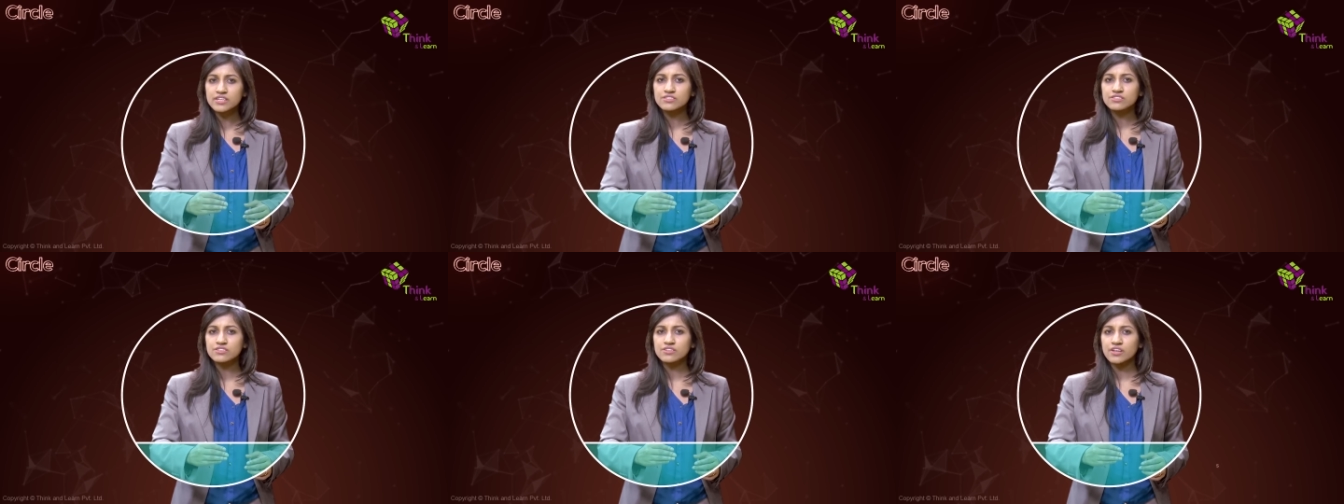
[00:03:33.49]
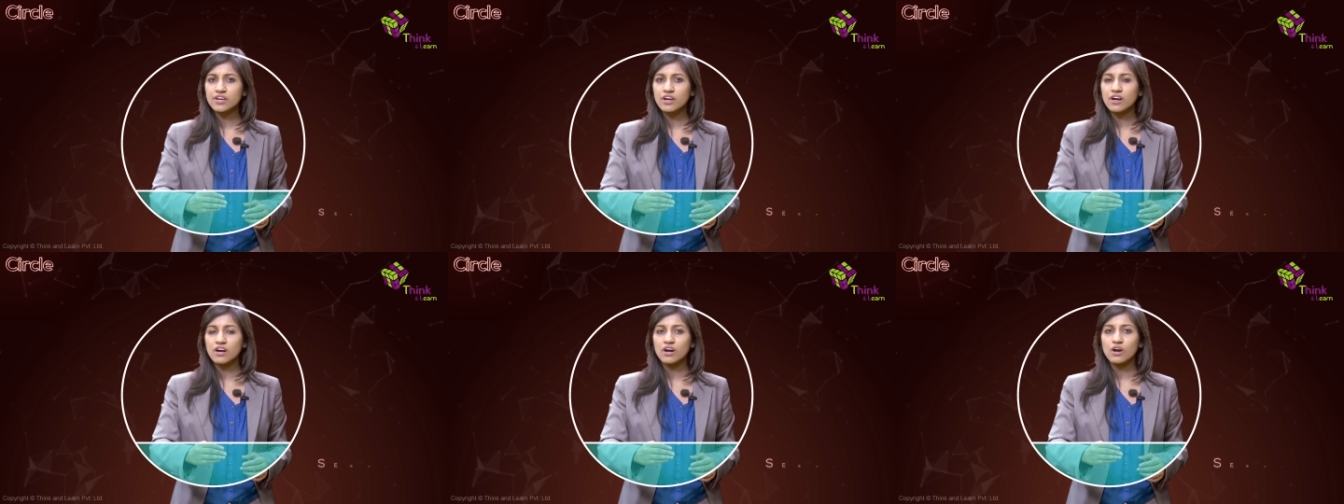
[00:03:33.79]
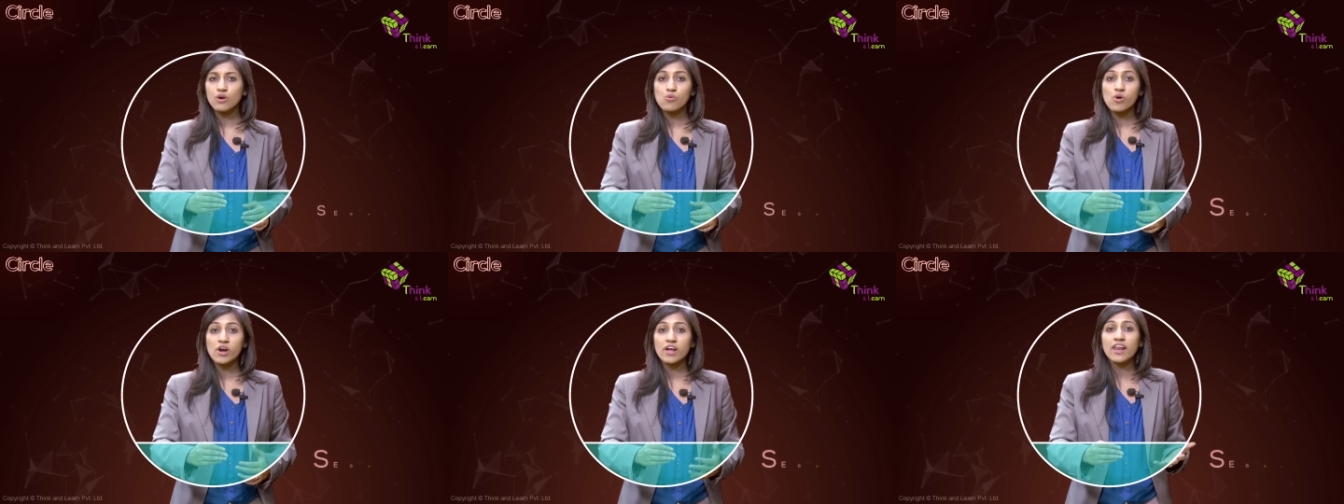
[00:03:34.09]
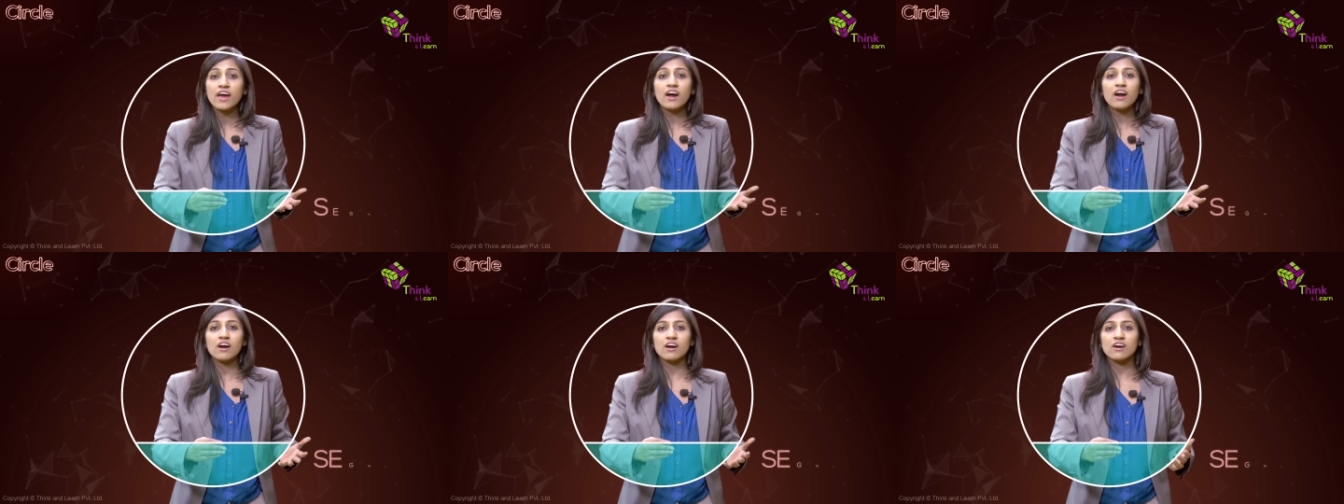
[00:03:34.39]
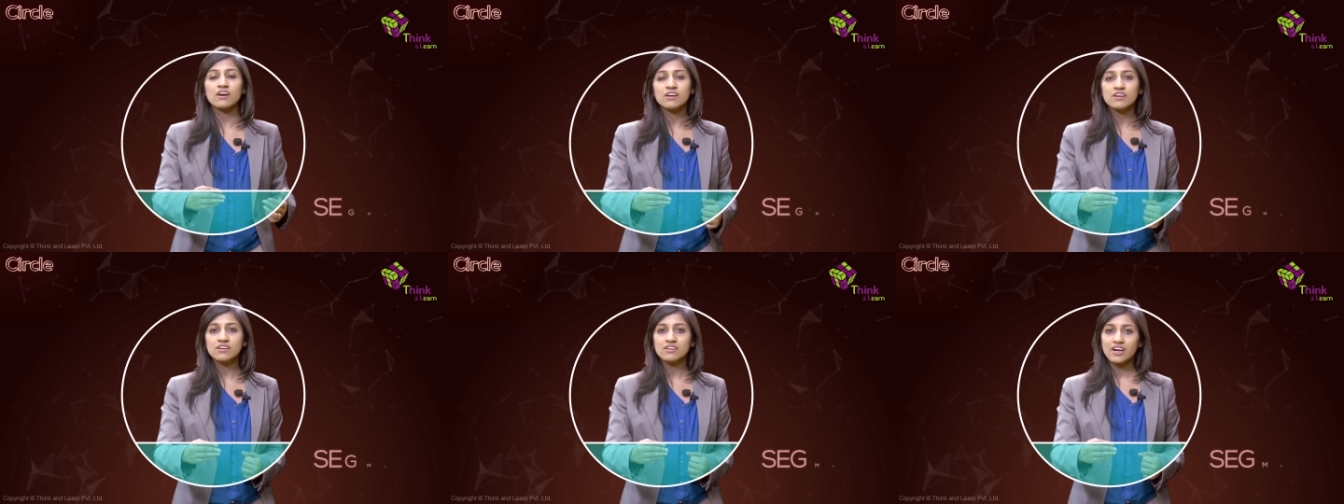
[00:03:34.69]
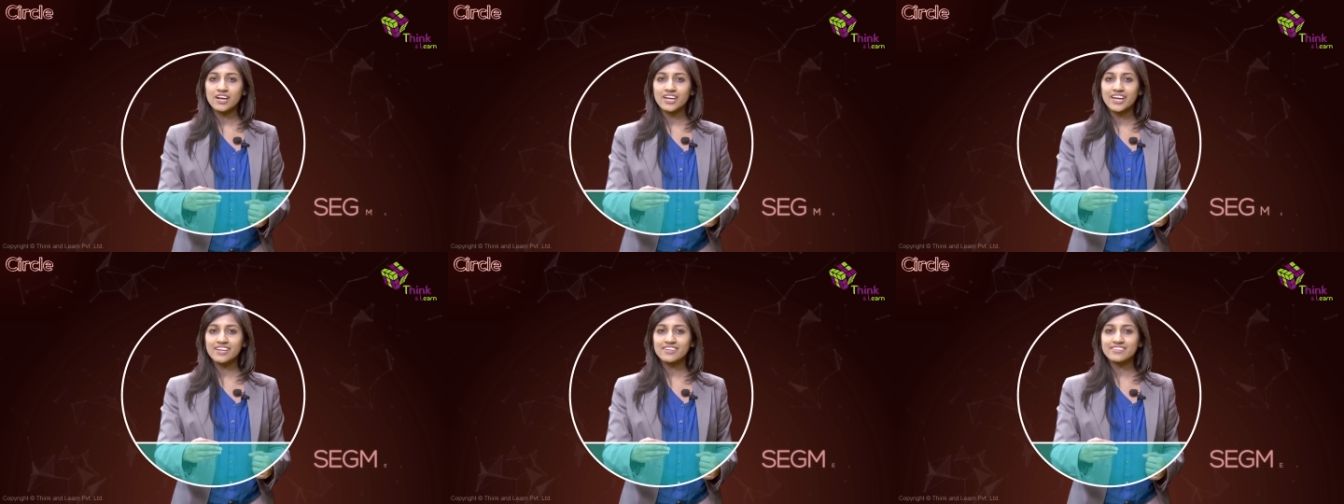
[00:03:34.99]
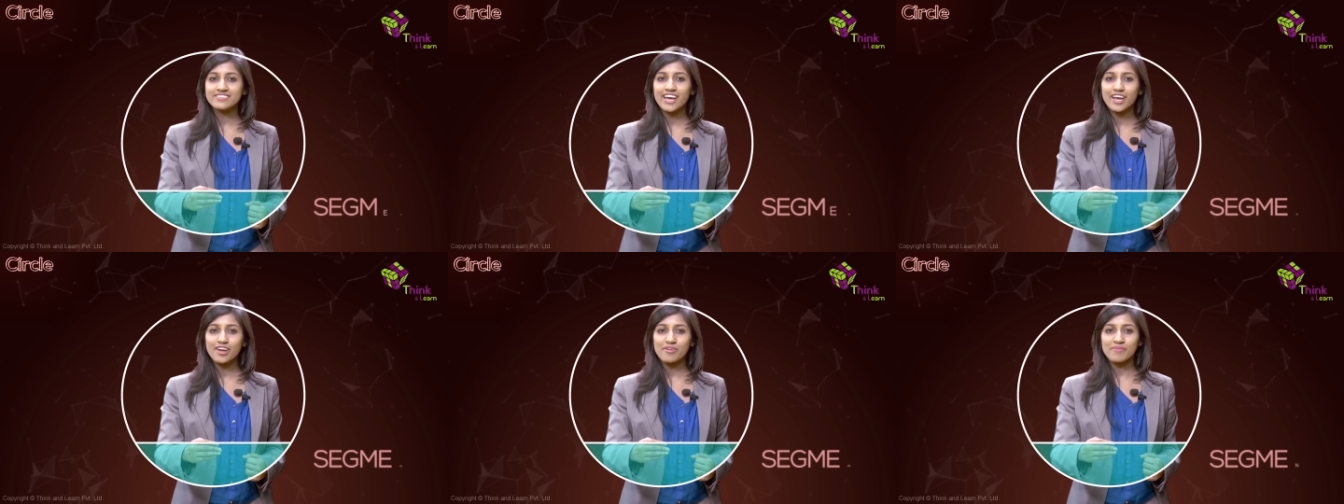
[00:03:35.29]
region here, voila, I
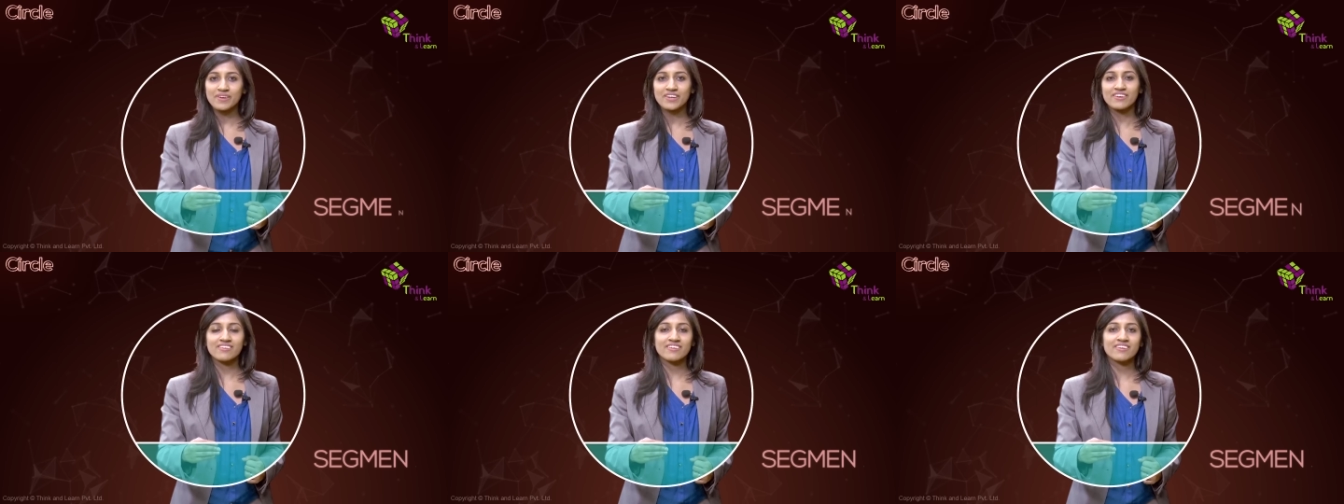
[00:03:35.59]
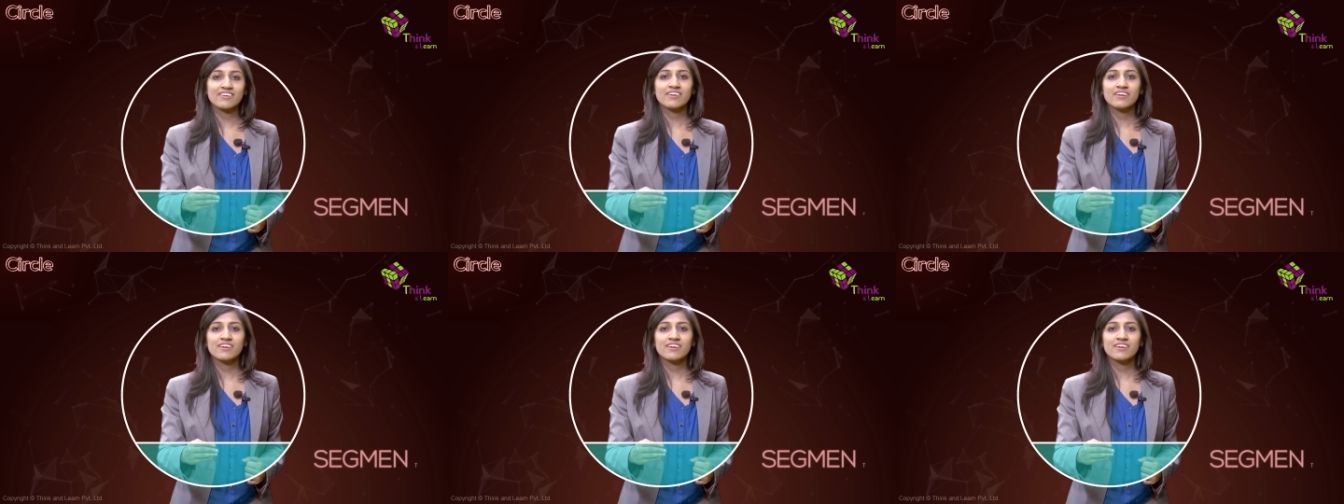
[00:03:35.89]
get a segment.